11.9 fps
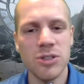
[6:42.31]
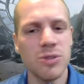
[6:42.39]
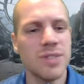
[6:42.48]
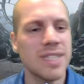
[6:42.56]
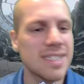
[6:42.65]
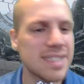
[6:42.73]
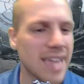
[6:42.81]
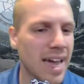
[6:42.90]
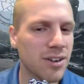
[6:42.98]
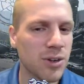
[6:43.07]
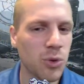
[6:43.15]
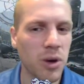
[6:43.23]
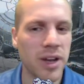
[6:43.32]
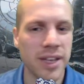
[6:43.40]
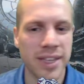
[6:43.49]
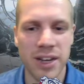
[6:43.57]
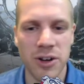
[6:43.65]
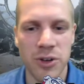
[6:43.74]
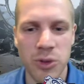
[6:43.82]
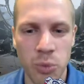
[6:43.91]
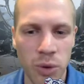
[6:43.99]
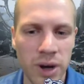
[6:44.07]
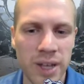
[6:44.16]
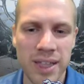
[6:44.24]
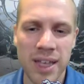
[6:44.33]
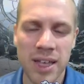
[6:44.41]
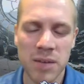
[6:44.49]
choose exactly what gear you want,